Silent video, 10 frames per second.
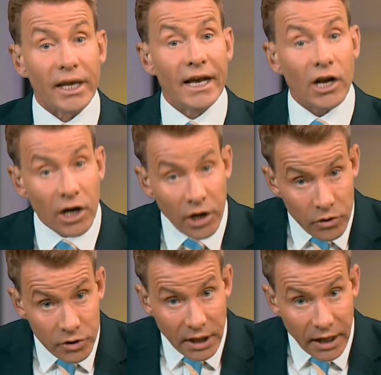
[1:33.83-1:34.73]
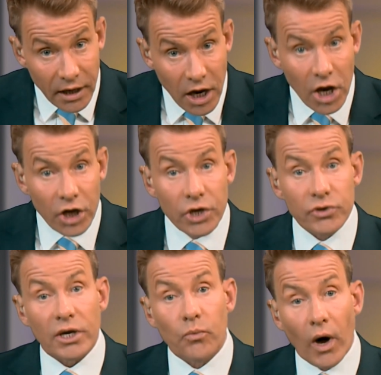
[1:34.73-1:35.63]
including
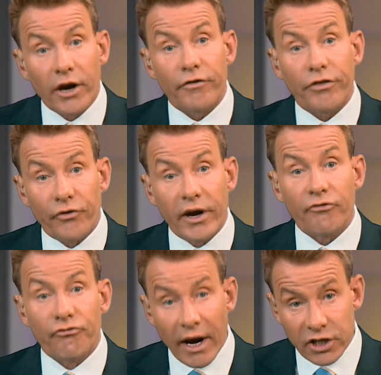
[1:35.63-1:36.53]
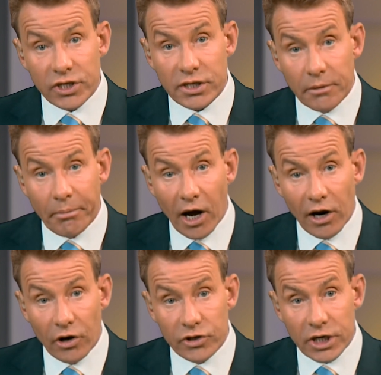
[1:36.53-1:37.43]
using one of three registered
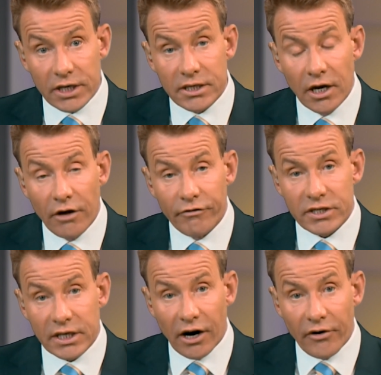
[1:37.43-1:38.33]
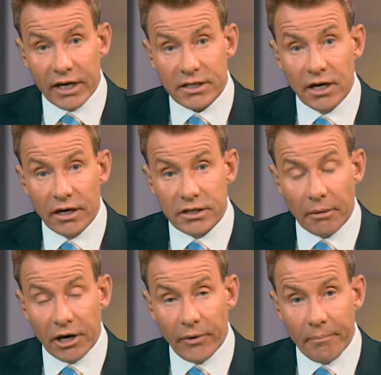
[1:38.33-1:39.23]
biologics for
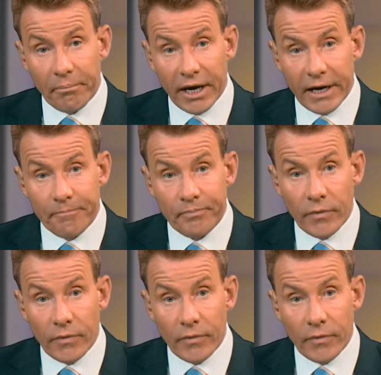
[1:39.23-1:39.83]
CRSwNP.